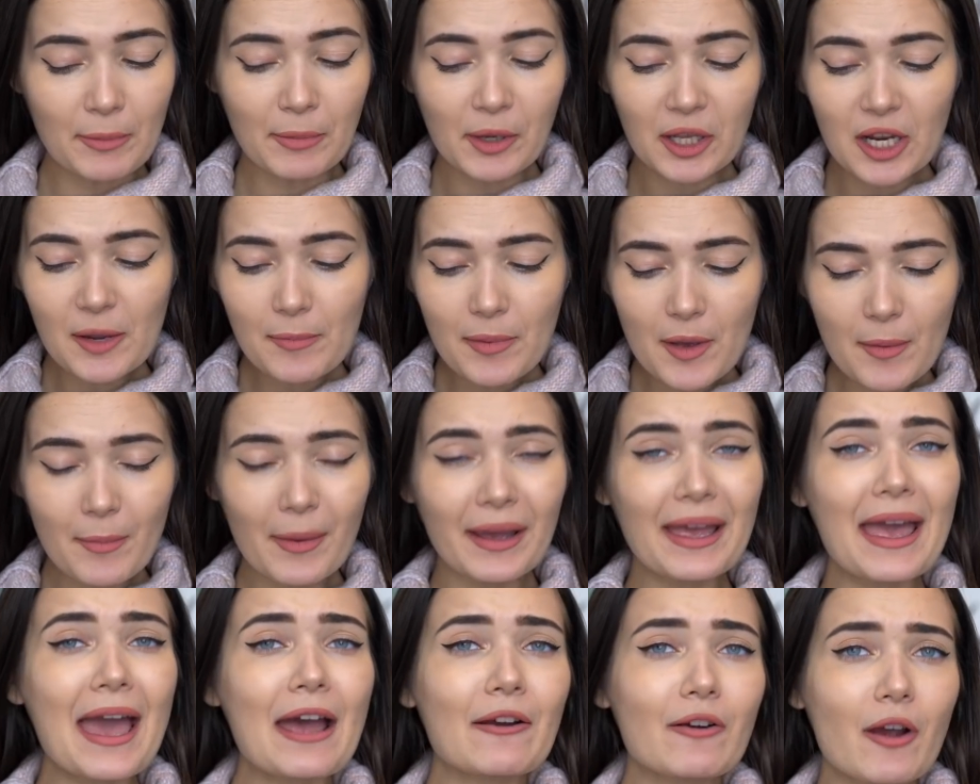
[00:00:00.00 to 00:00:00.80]
I'm gonna put
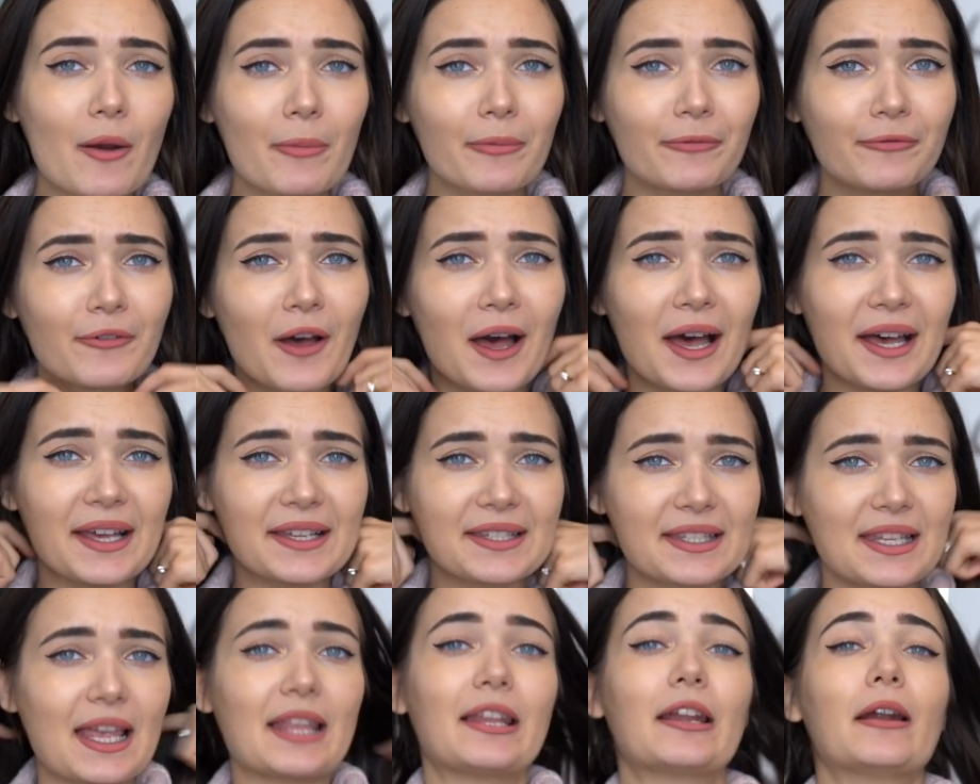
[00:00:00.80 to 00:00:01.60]
my hair up
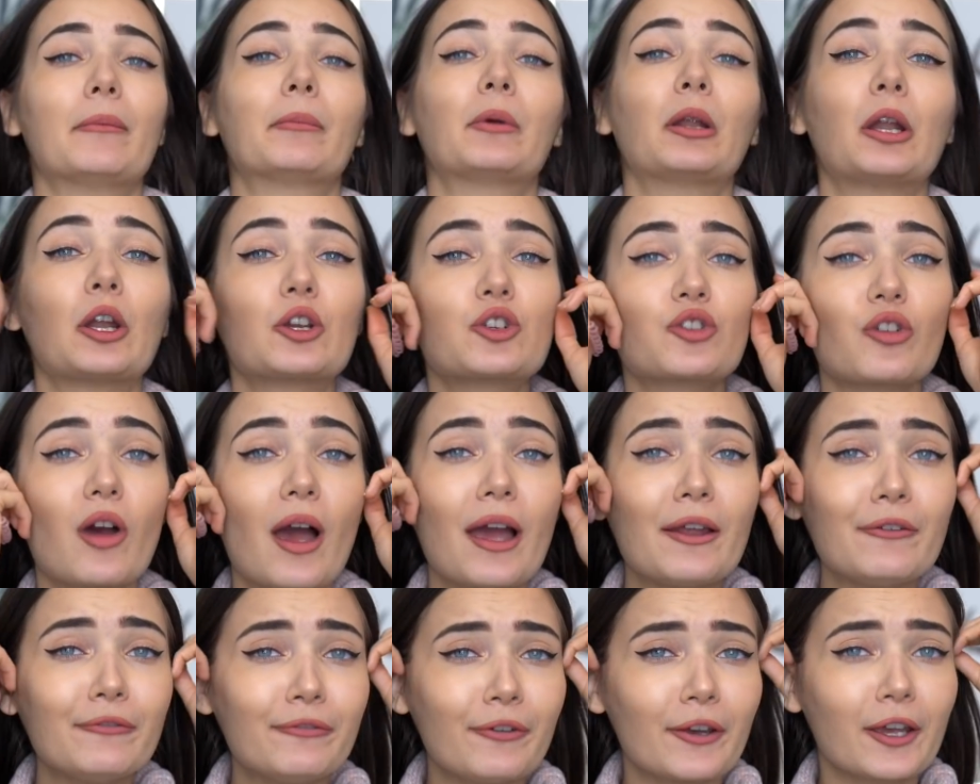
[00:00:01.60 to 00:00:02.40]
first and then I'm gonna
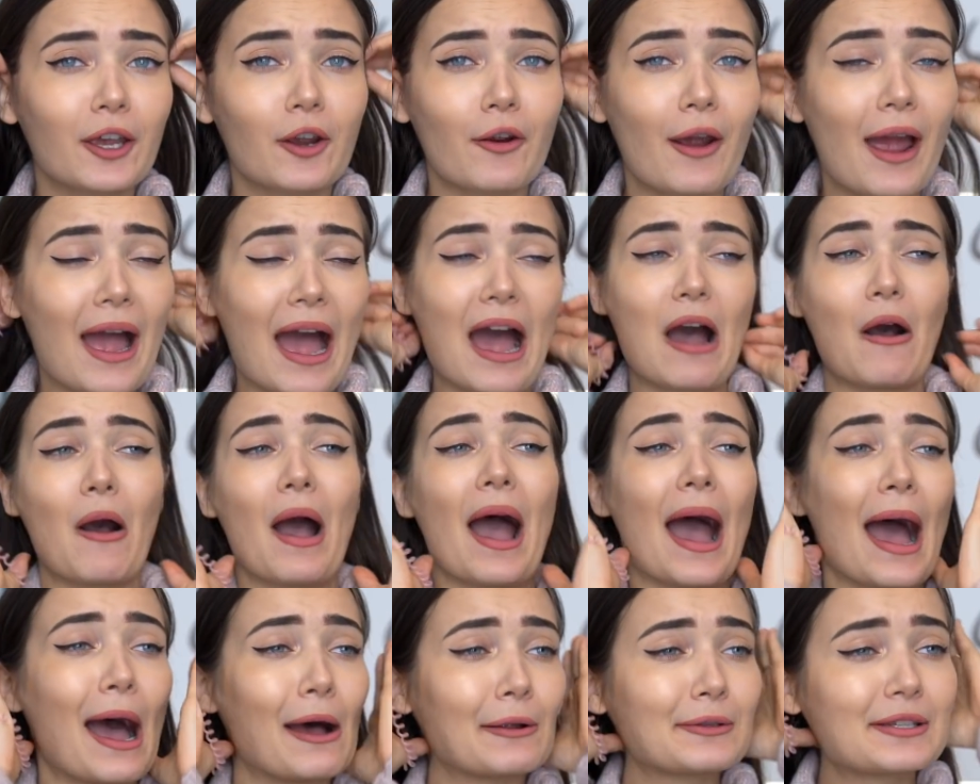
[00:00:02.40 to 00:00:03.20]
try and figure out
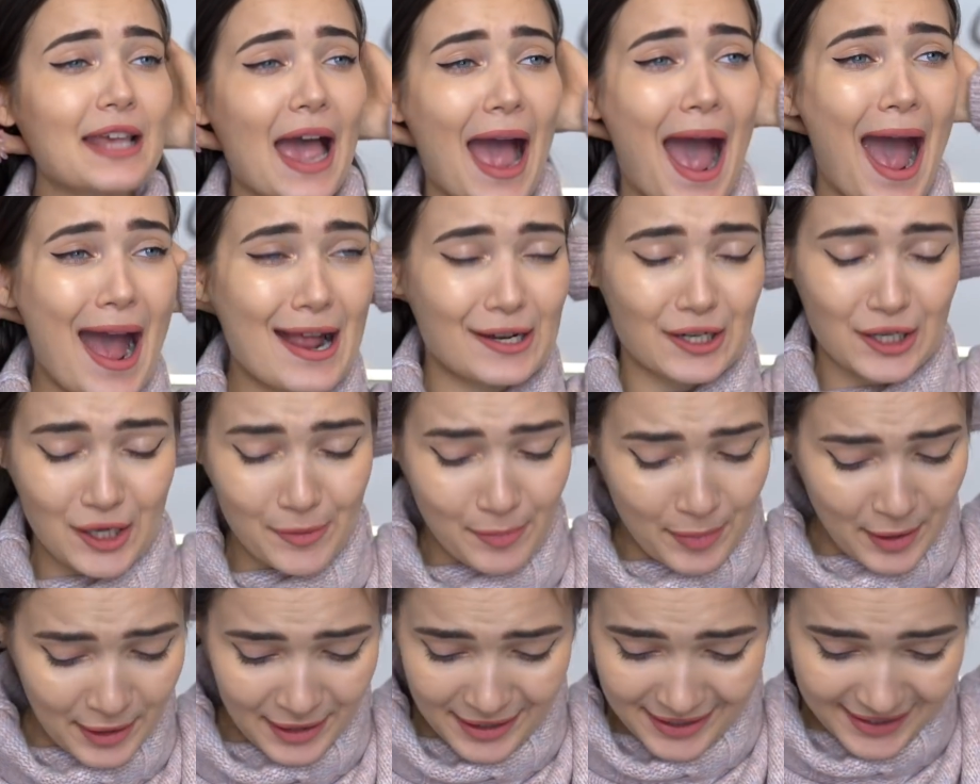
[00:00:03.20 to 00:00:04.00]
how to
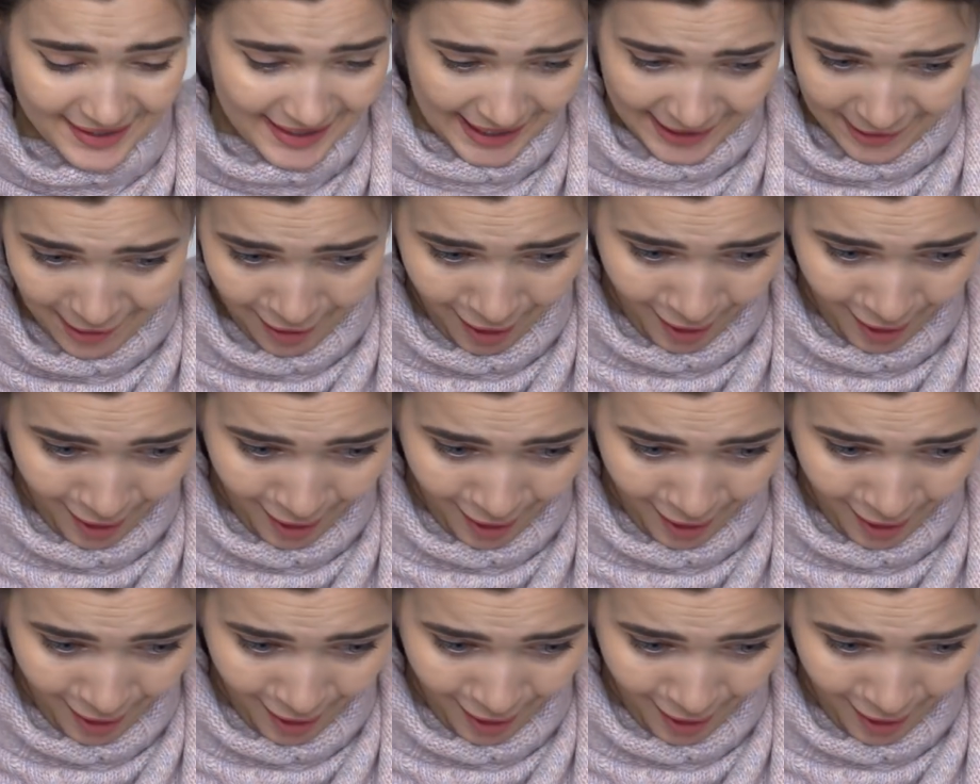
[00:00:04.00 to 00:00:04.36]
actually put this thing